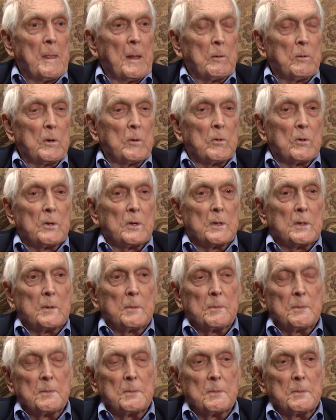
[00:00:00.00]
We were the
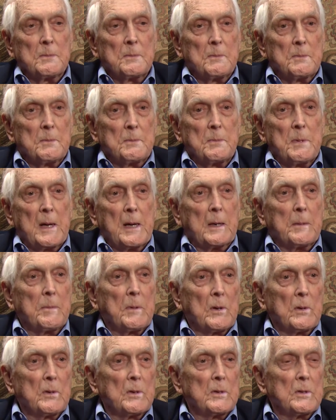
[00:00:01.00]

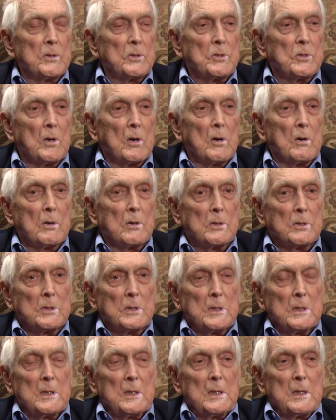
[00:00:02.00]
backbone of the starters.
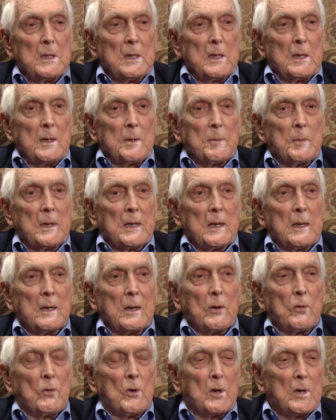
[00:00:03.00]
But
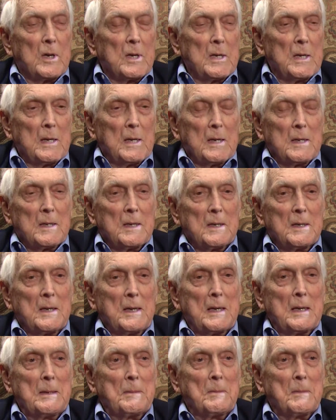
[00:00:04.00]
a rookie
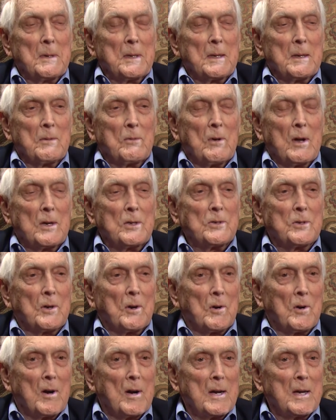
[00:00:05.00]
named uh, Roger
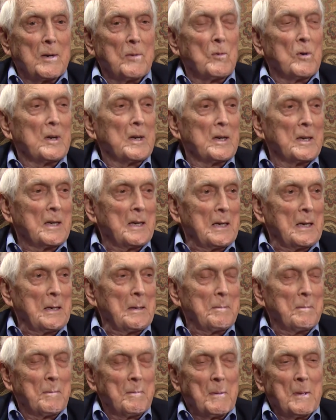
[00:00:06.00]
Craig won a
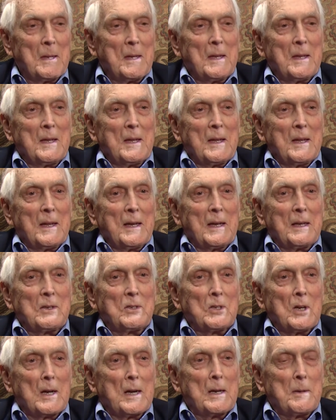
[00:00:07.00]
game, and
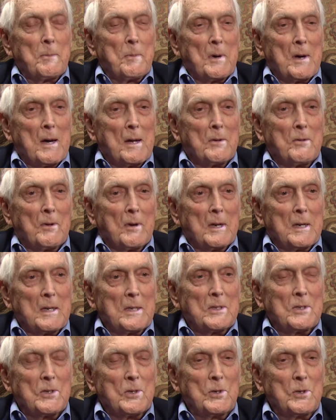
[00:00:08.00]
Johnny
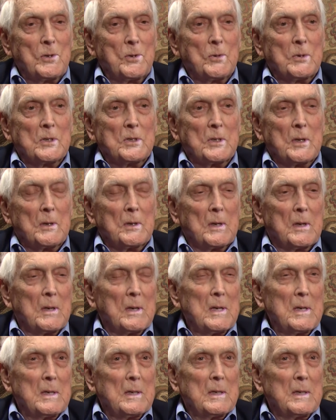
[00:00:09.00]
Podres, who was an
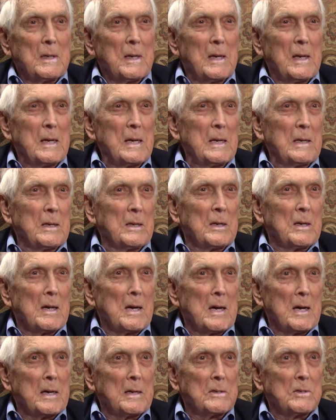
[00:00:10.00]
eight and
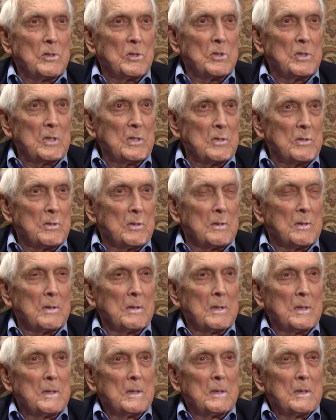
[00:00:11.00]
nine season
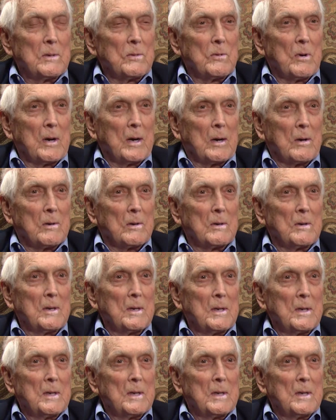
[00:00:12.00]
record,